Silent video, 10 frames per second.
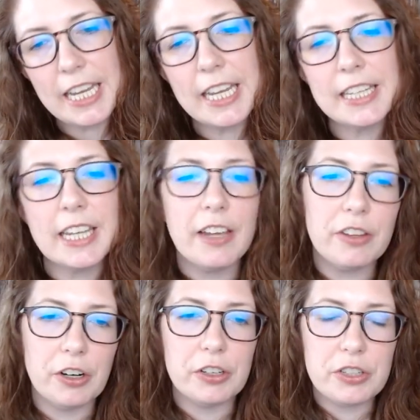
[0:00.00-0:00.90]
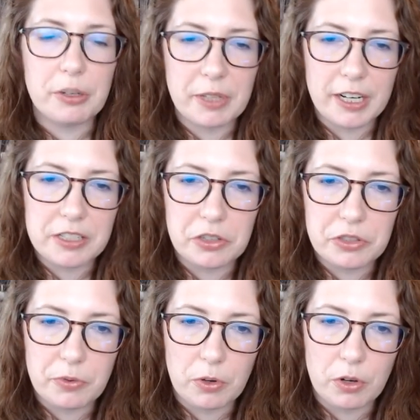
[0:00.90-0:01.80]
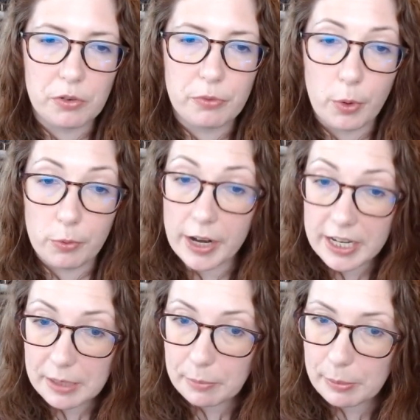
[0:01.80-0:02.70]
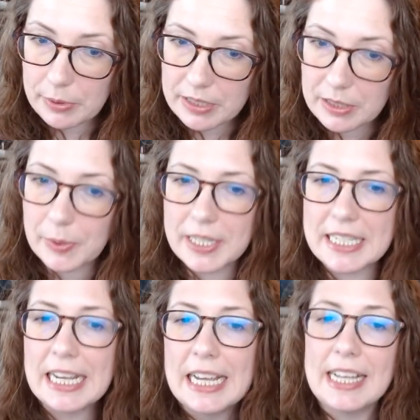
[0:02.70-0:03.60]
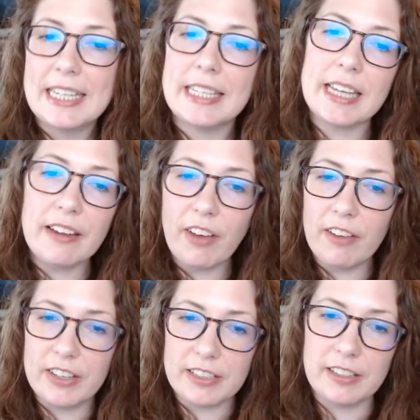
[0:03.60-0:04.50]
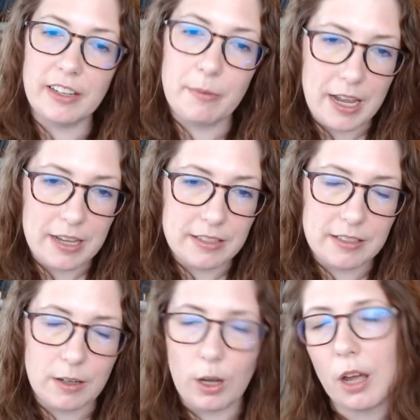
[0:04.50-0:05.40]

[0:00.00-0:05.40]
And the other term that I searched for writing purposes was sci-fi ventilator mask,